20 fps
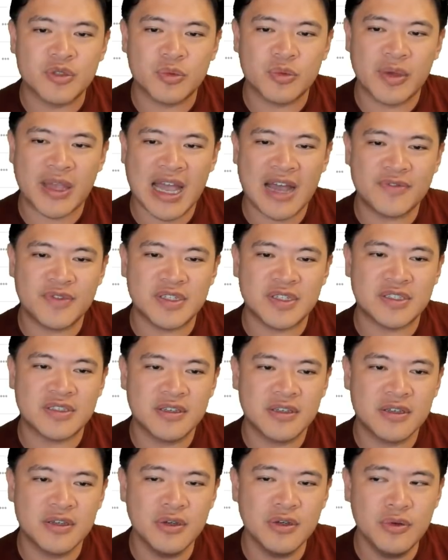we have
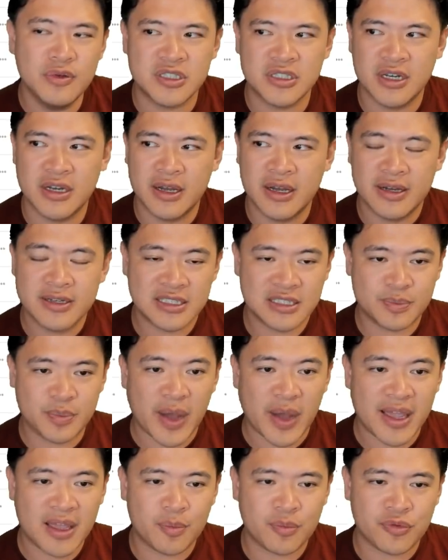these huge
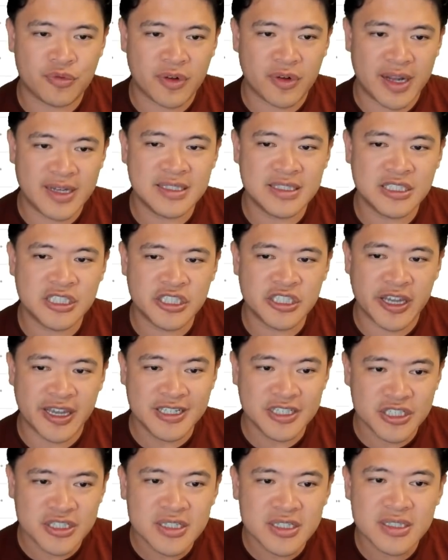spike price
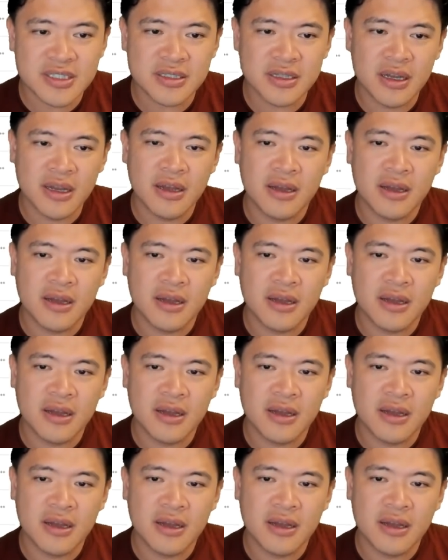changes.